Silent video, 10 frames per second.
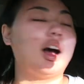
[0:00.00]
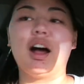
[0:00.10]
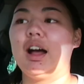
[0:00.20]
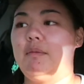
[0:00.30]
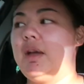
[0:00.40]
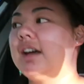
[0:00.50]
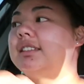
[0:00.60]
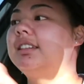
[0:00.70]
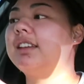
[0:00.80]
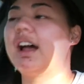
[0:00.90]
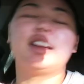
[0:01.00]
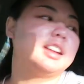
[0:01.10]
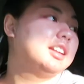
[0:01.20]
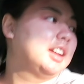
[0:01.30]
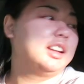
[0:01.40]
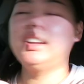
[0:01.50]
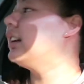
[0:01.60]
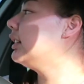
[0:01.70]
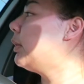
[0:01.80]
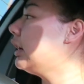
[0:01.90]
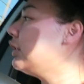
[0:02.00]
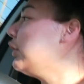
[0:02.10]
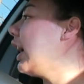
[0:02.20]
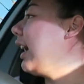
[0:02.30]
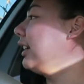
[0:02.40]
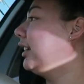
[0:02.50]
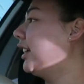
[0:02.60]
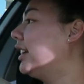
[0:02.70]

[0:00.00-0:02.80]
um, has decided he doesn't want to do that.